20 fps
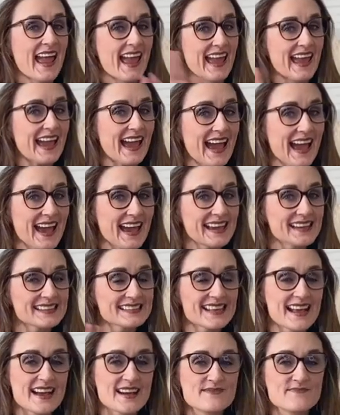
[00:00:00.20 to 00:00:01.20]
Hey
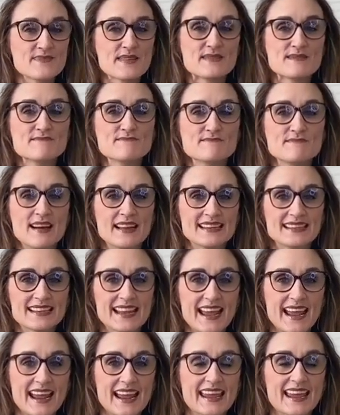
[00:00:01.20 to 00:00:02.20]
guys, happy
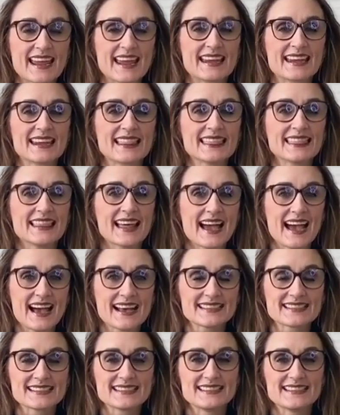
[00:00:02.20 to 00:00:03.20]
Monday and
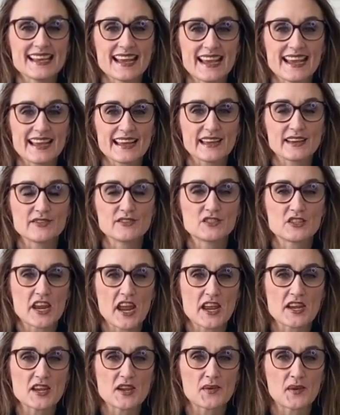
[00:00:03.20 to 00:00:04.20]
last day of
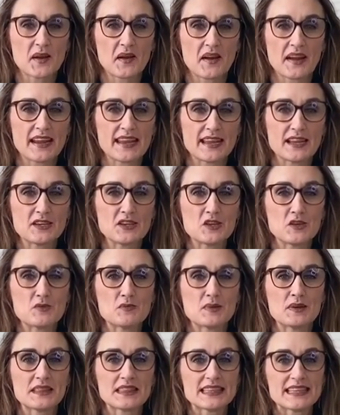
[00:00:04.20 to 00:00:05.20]
January. Can you
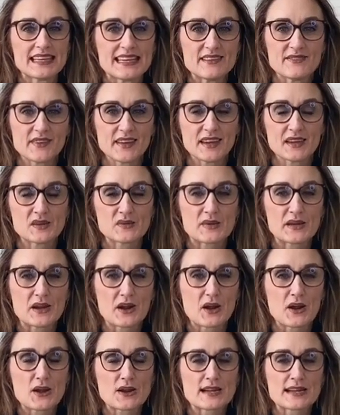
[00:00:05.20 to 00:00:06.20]
believe it? We
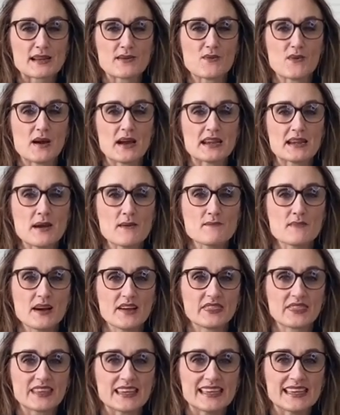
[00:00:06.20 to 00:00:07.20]
are already one
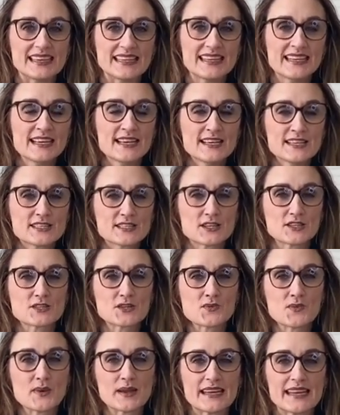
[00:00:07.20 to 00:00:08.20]
month in to
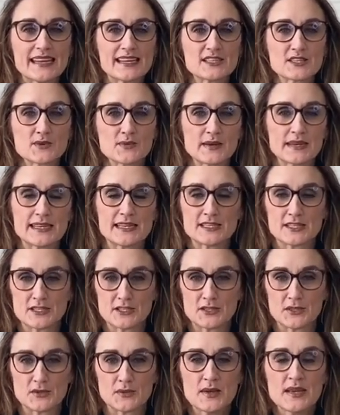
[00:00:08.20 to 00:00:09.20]

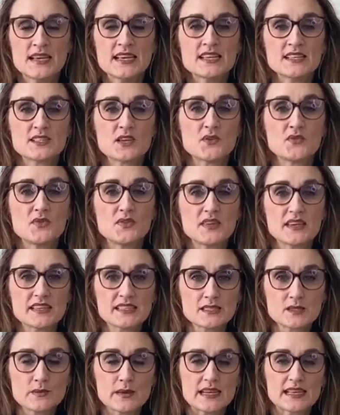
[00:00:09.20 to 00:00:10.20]
2022. So
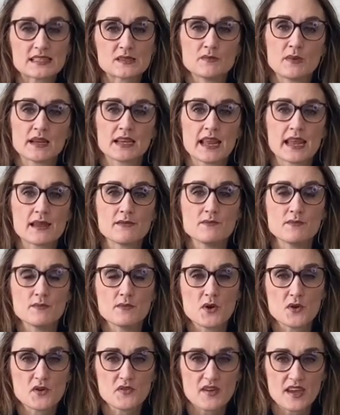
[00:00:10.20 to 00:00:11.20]
this week's Monday
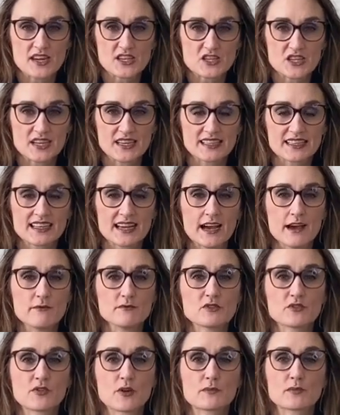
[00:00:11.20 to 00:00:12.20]
motivation
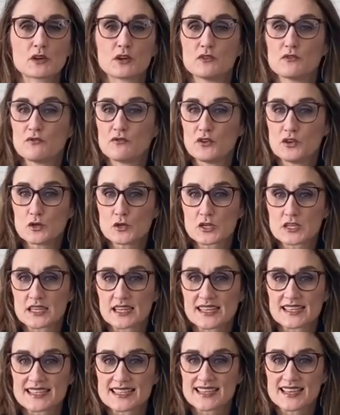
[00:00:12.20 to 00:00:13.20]
comes from
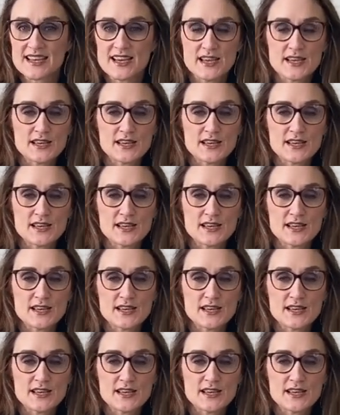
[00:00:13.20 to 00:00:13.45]
Confucius.